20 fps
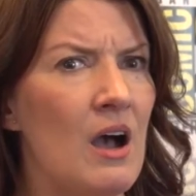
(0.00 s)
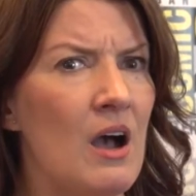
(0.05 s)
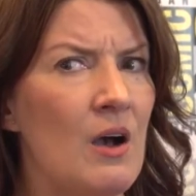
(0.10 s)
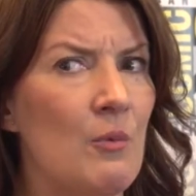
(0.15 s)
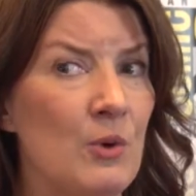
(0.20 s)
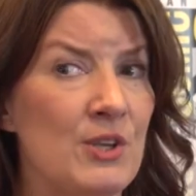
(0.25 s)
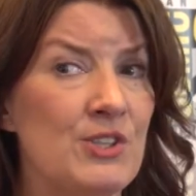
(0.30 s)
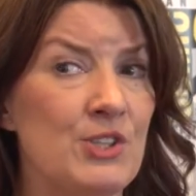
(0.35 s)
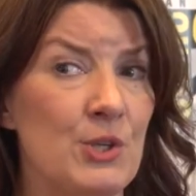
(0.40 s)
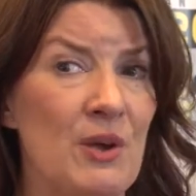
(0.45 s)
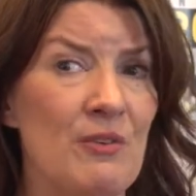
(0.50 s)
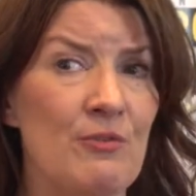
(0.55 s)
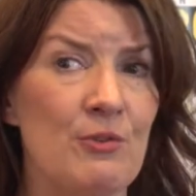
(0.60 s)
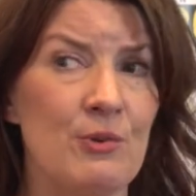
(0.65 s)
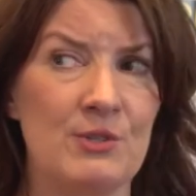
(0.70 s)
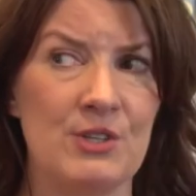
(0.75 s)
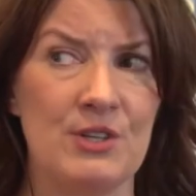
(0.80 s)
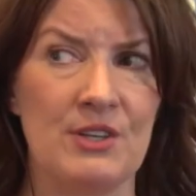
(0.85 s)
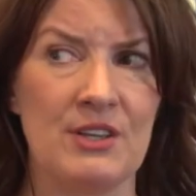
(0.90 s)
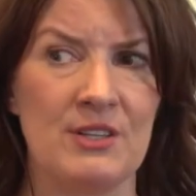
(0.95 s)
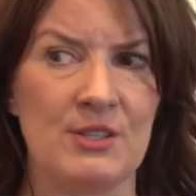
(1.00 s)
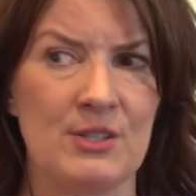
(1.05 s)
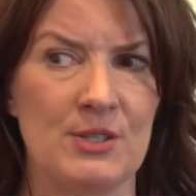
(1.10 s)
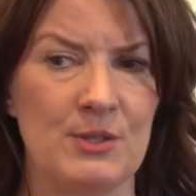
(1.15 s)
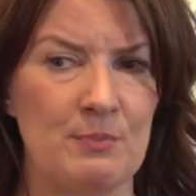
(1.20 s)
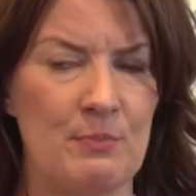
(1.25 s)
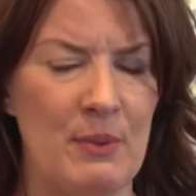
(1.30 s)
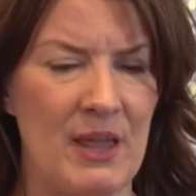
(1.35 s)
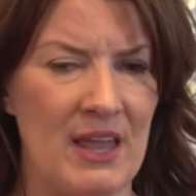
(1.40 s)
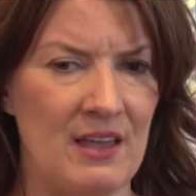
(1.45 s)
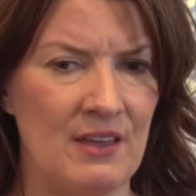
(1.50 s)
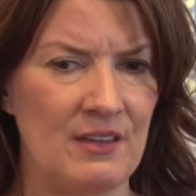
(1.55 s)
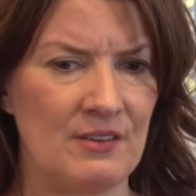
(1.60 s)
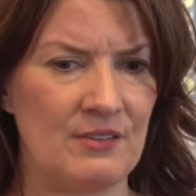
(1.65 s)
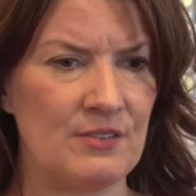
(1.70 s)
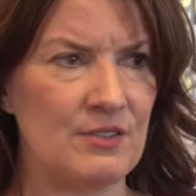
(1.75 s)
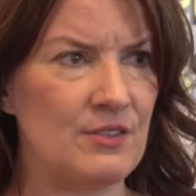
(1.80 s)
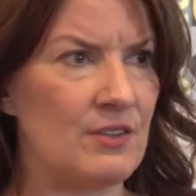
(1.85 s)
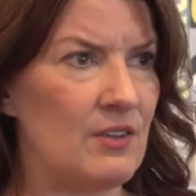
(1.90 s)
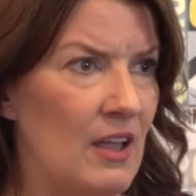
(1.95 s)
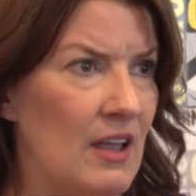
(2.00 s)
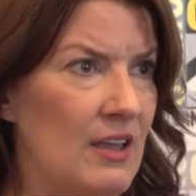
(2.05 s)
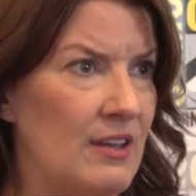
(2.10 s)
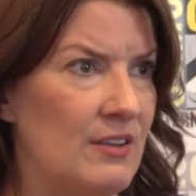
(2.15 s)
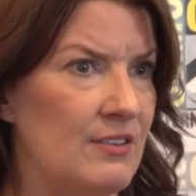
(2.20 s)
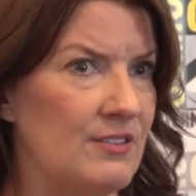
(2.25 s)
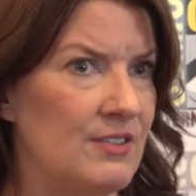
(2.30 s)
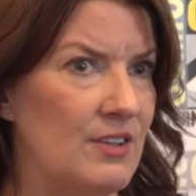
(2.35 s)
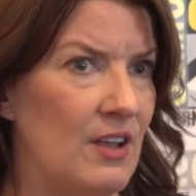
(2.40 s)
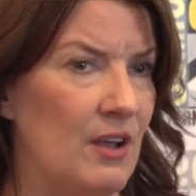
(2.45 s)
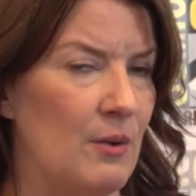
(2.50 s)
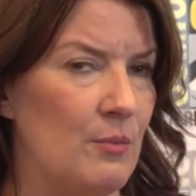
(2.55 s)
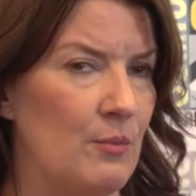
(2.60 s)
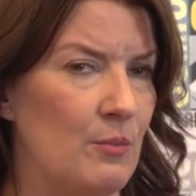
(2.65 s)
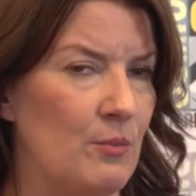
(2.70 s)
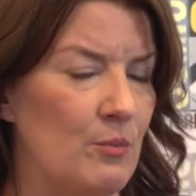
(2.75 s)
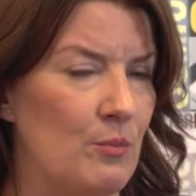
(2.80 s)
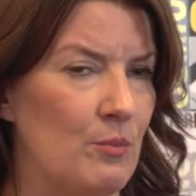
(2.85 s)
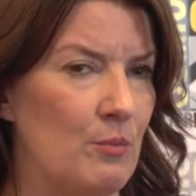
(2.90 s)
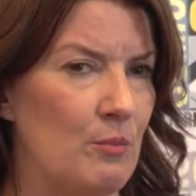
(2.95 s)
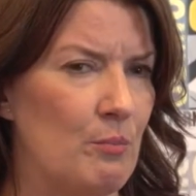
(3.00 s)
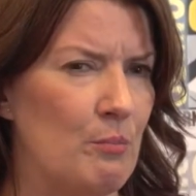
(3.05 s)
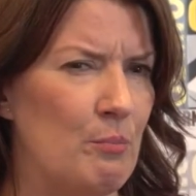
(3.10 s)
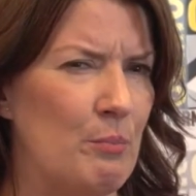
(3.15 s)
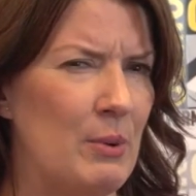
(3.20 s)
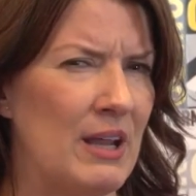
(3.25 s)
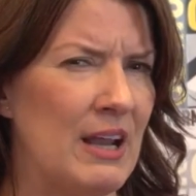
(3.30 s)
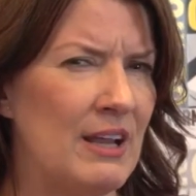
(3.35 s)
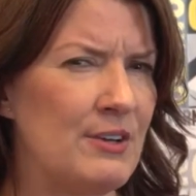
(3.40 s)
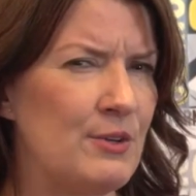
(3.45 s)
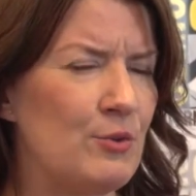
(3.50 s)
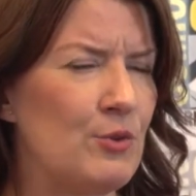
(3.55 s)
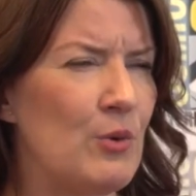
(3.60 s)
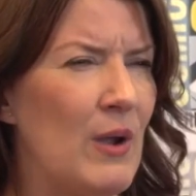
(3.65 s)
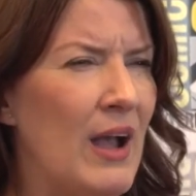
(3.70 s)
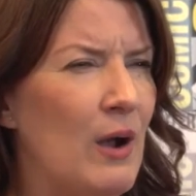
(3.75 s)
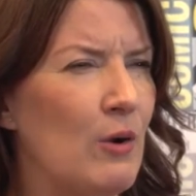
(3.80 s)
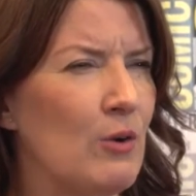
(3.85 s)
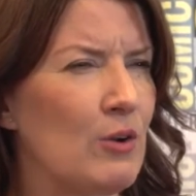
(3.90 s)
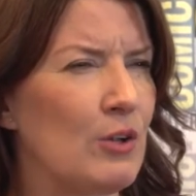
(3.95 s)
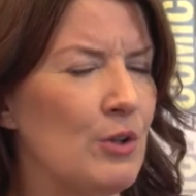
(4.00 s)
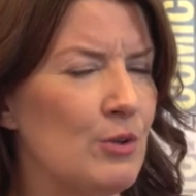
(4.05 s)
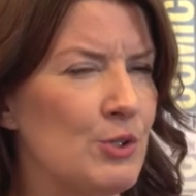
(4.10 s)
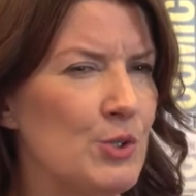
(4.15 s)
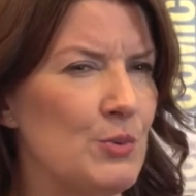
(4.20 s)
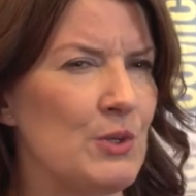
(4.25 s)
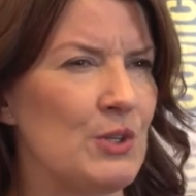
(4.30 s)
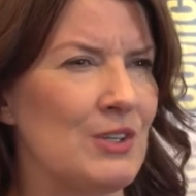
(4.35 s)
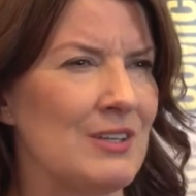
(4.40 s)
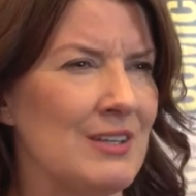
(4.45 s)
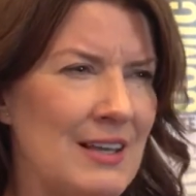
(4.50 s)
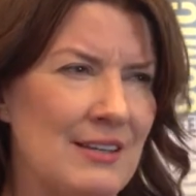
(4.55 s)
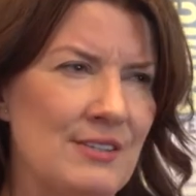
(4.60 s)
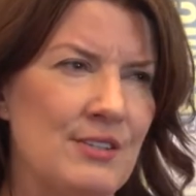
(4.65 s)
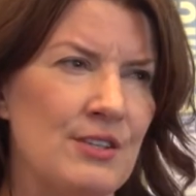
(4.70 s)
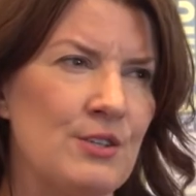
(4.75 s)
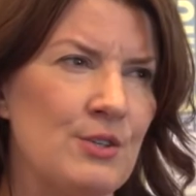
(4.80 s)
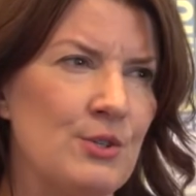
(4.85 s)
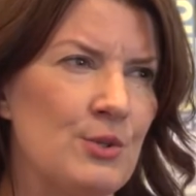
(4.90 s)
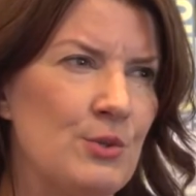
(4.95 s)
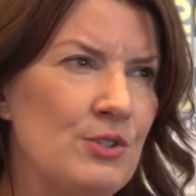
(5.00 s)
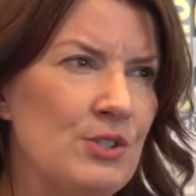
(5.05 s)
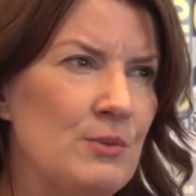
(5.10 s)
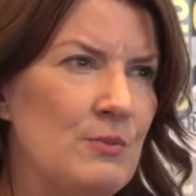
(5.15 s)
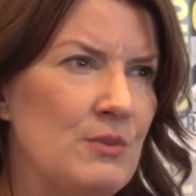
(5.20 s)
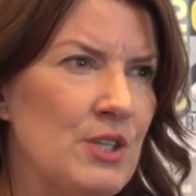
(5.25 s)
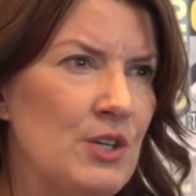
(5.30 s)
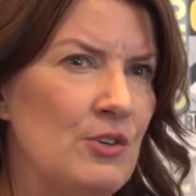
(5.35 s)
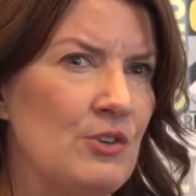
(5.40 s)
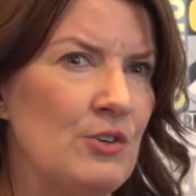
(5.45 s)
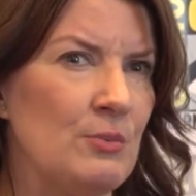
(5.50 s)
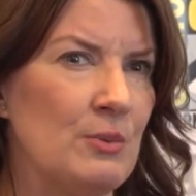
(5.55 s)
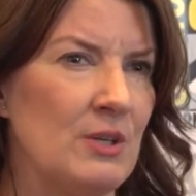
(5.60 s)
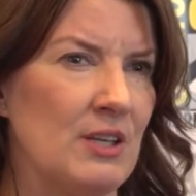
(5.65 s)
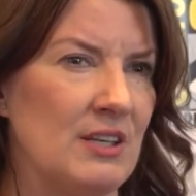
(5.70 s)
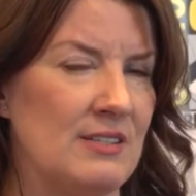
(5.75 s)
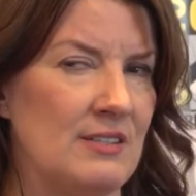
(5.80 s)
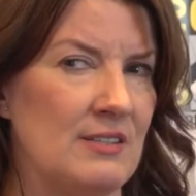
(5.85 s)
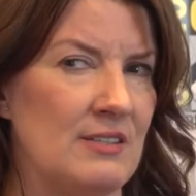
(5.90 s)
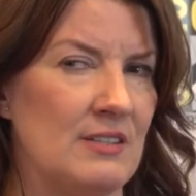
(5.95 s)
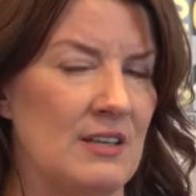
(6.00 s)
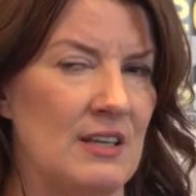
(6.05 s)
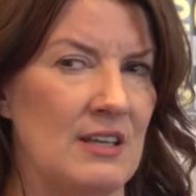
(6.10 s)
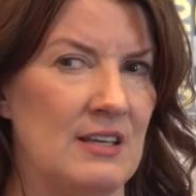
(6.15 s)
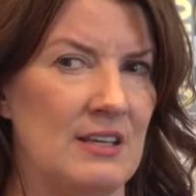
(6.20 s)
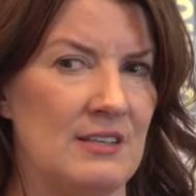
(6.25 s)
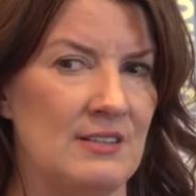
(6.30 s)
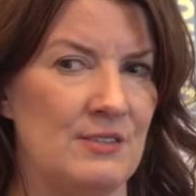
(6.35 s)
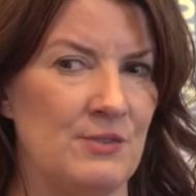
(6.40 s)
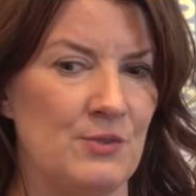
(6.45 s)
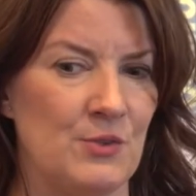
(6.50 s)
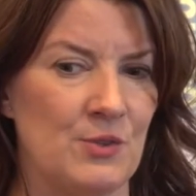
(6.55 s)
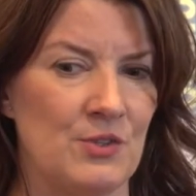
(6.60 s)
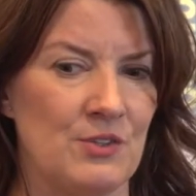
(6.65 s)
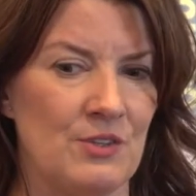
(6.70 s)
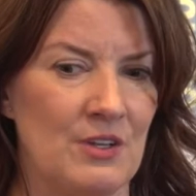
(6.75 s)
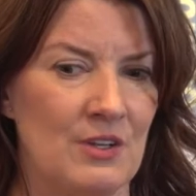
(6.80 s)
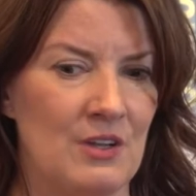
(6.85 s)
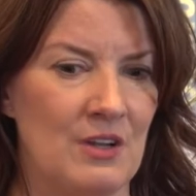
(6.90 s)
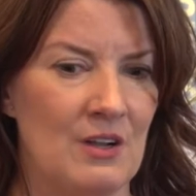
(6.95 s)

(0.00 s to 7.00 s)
We do have room to expand, but I don't know how close we could get to the source material, because it is,